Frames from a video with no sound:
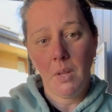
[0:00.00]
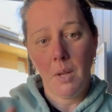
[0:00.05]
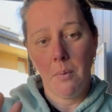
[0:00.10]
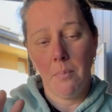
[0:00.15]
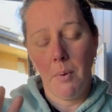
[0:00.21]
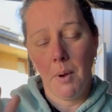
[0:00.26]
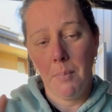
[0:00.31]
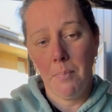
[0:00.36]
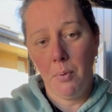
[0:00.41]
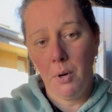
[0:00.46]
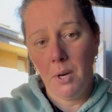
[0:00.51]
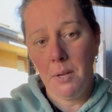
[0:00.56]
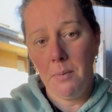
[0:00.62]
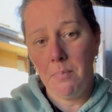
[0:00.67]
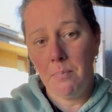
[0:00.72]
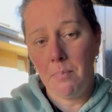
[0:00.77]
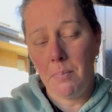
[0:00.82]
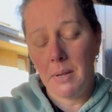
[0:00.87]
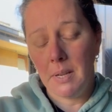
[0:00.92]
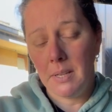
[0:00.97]
by
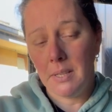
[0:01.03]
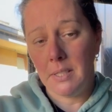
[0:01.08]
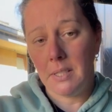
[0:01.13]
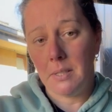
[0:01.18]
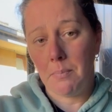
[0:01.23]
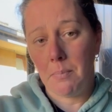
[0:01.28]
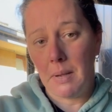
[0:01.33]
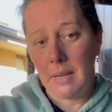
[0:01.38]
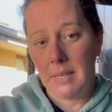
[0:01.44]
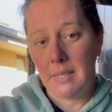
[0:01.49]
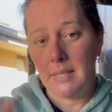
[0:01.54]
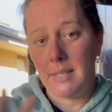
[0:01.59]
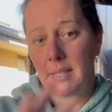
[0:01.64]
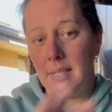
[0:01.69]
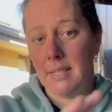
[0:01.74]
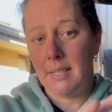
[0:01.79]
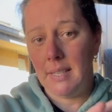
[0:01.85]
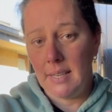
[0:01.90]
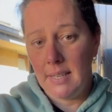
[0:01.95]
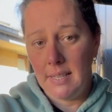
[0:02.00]
putting
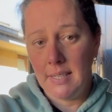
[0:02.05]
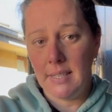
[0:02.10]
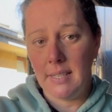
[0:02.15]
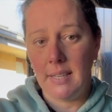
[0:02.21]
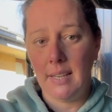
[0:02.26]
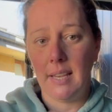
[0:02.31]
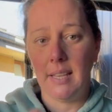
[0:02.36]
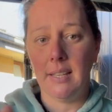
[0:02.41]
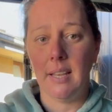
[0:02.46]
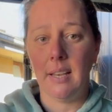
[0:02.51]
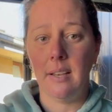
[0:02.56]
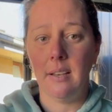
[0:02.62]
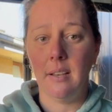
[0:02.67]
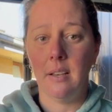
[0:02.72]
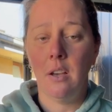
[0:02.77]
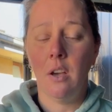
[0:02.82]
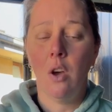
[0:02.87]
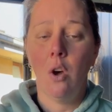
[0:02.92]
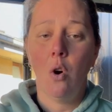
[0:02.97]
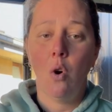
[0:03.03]
pieces in together,
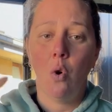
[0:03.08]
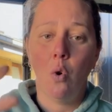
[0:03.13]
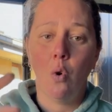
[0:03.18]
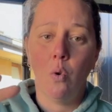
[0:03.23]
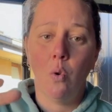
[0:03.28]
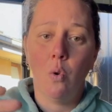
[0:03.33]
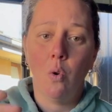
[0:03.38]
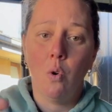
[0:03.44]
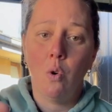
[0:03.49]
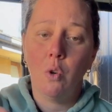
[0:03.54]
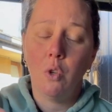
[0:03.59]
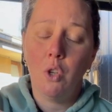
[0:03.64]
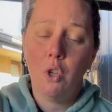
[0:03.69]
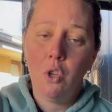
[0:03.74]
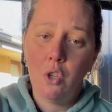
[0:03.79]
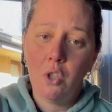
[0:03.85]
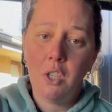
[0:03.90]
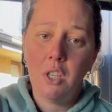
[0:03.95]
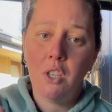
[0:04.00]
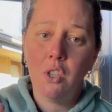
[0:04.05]
or
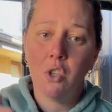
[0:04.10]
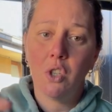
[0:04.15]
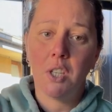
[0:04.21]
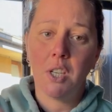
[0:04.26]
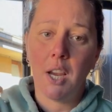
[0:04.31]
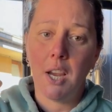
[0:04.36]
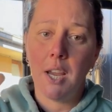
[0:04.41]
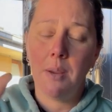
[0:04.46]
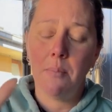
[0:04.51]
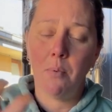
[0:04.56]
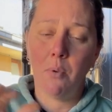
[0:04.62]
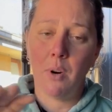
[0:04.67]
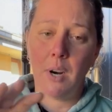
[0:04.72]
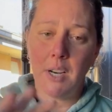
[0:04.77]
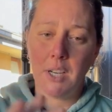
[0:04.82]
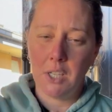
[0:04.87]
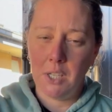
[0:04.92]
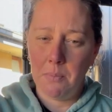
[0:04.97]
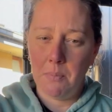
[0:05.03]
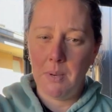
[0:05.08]
using your shape, or
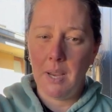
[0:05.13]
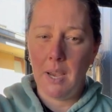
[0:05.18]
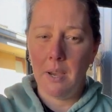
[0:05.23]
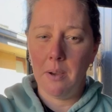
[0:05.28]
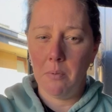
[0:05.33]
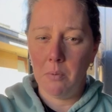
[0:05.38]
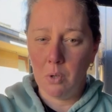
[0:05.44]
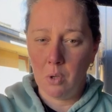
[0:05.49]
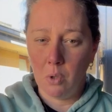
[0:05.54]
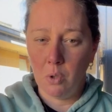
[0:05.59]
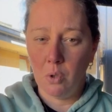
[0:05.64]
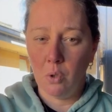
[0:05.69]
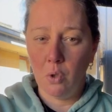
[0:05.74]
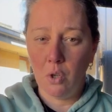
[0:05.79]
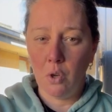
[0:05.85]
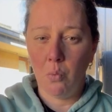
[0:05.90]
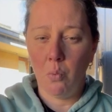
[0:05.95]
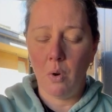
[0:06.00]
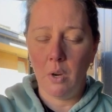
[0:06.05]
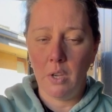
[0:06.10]
actually being able to
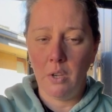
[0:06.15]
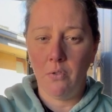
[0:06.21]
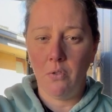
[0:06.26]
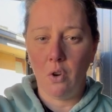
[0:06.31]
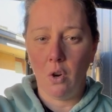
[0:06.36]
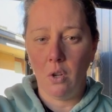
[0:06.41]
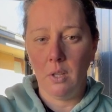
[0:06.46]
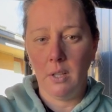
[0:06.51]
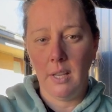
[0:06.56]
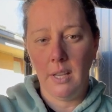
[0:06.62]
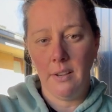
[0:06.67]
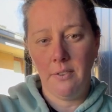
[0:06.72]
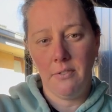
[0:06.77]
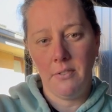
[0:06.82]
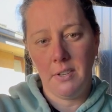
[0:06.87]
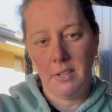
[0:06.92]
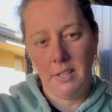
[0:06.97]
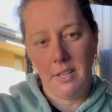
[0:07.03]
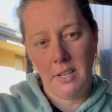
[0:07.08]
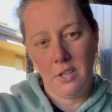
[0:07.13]
look at what you've got left
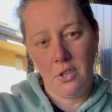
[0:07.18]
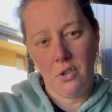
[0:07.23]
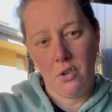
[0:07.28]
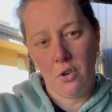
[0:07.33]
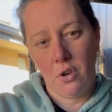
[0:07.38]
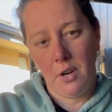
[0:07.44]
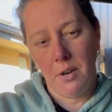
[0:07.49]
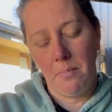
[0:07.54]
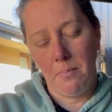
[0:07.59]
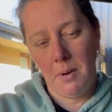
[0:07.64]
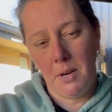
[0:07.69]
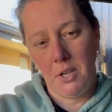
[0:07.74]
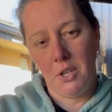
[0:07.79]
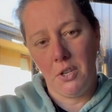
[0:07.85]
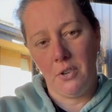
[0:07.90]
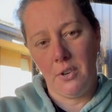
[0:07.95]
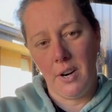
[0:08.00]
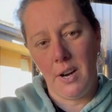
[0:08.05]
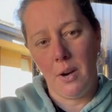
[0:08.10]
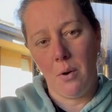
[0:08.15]
and then try and
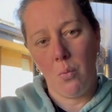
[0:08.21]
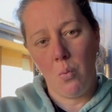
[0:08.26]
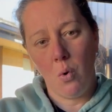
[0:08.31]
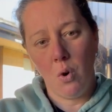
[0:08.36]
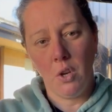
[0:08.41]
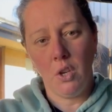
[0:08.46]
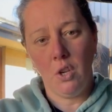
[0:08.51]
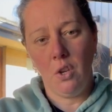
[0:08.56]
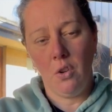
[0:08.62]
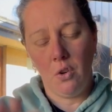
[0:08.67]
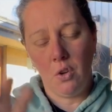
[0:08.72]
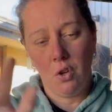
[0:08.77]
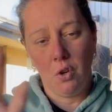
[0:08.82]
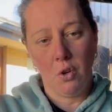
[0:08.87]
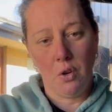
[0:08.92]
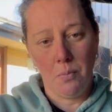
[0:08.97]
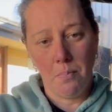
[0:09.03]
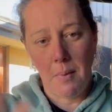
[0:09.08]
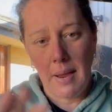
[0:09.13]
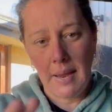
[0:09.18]
measure out what you
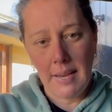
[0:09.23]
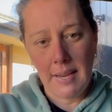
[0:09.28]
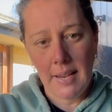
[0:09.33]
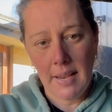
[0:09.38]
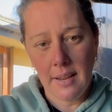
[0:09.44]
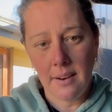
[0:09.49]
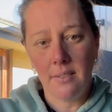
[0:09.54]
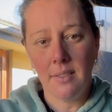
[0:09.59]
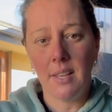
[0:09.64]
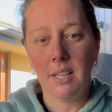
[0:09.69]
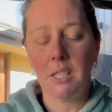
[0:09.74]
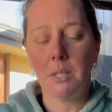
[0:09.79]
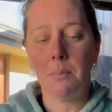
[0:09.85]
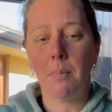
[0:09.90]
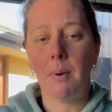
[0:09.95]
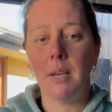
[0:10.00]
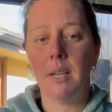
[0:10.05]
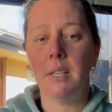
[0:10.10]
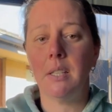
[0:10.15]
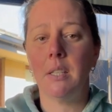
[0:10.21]
could make out of that
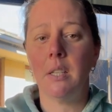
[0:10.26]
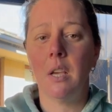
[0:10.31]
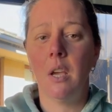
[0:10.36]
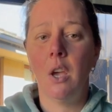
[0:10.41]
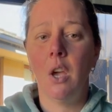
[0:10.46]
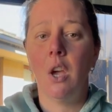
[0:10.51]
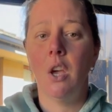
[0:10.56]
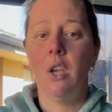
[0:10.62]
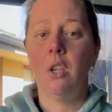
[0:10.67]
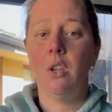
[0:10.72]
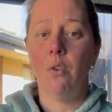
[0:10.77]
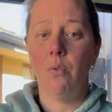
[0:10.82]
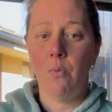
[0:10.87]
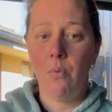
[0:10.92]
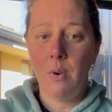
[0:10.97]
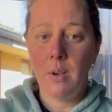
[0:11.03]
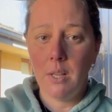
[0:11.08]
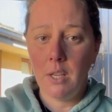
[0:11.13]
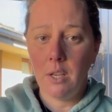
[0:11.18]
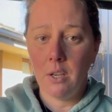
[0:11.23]
space, you're
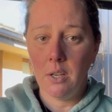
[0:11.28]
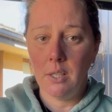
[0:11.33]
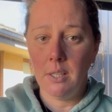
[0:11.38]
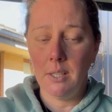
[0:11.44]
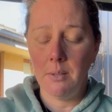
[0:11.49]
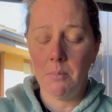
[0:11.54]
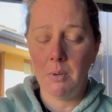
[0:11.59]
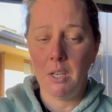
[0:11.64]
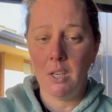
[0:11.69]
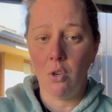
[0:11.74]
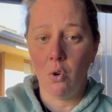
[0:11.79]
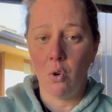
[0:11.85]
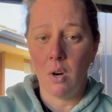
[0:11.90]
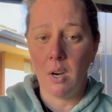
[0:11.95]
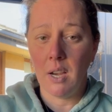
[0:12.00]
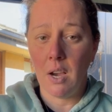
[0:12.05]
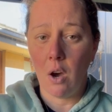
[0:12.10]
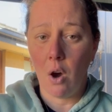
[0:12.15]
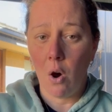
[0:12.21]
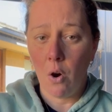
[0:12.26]
really going to limit your
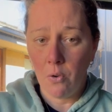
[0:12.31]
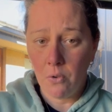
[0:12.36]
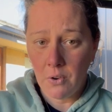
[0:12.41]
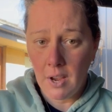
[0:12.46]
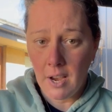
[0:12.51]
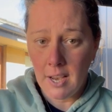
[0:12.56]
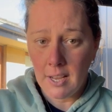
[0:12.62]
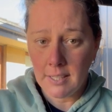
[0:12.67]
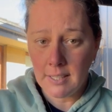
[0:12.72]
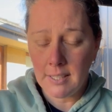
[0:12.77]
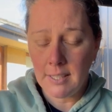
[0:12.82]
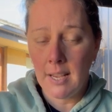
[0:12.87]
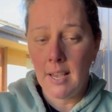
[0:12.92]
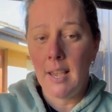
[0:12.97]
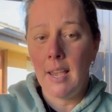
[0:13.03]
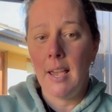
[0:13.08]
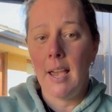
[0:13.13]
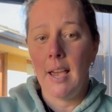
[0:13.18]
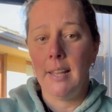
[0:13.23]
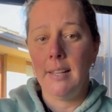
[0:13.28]
offcuts,
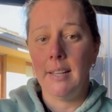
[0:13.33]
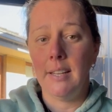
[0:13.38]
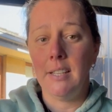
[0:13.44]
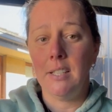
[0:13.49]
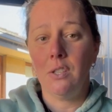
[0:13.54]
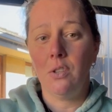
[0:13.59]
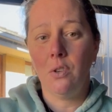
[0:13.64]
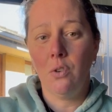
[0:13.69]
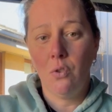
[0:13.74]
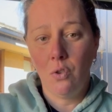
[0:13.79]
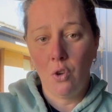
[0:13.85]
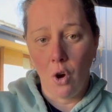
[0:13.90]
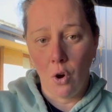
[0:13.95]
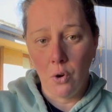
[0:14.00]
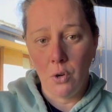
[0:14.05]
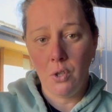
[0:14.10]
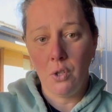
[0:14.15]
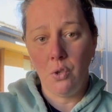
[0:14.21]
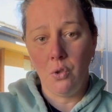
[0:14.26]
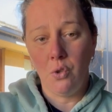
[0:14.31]
and that is
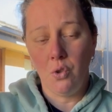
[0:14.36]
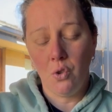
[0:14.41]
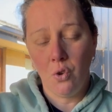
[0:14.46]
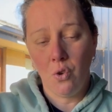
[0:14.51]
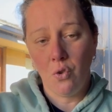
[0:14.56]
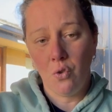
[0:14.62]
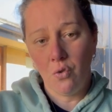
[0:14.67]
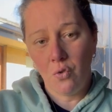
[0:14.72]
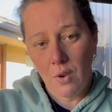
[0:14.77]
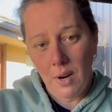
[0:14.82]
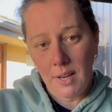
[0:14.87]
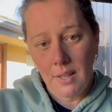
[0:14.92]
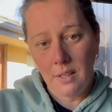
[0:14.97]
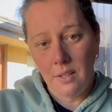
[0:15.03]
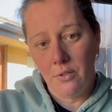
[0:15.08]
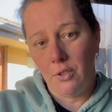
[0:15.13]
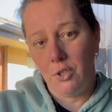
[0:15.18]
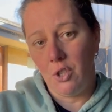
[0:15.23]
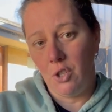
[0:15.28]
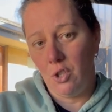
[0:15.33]
going to greatly
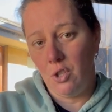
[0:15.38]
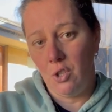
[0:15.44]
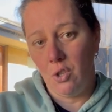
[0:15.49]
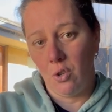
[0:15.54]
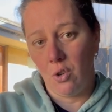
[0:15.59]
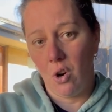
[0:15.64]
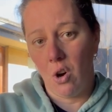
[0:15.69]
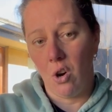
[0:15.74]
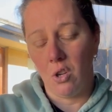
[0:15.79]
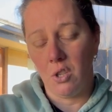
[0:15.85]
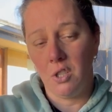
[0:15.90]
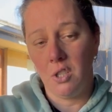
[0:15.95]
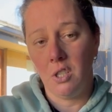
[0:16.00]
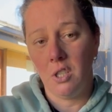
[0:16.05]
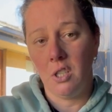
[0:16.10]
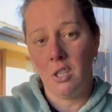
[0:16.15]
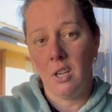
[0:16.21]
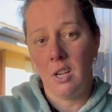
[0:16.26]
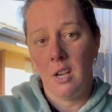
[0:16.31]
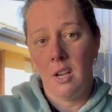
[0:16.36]
reduce your
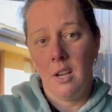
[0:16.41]
costs.